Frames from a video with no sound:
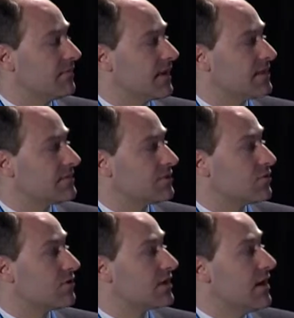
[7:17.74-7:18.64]
calcium
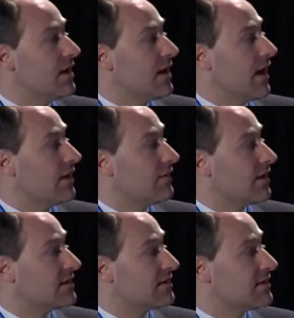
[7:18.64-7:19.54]
scores. And you
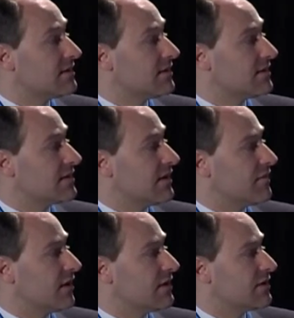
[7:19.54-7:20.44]
can still see
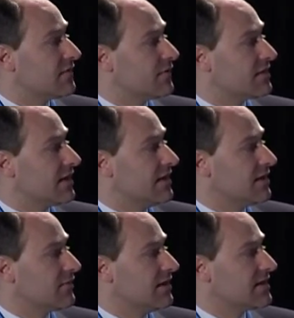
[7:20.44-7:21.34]
the relative risk
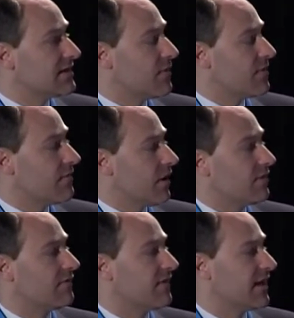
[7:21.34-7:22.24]
increases with the
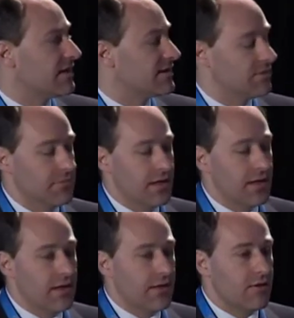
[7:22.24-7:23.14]
amount of calcium
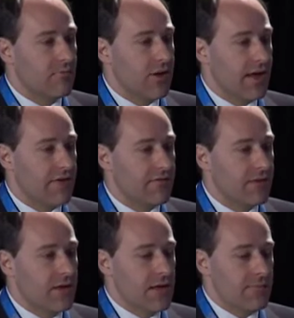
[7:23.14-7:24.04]
you have.
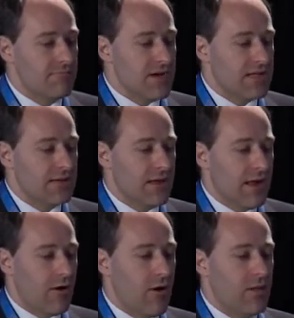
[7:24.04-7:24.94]
But
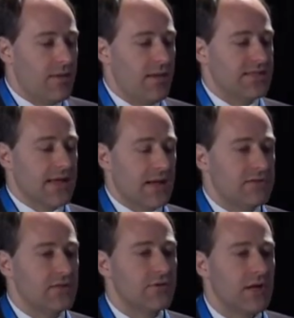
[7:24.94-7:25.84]
all these
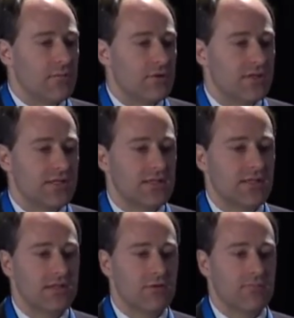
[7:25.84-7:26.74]
absolute numbers
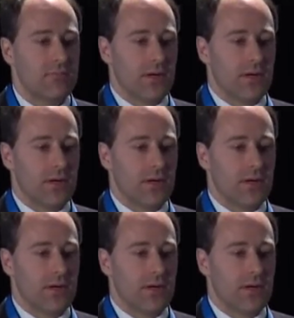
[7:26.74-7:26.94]
still don't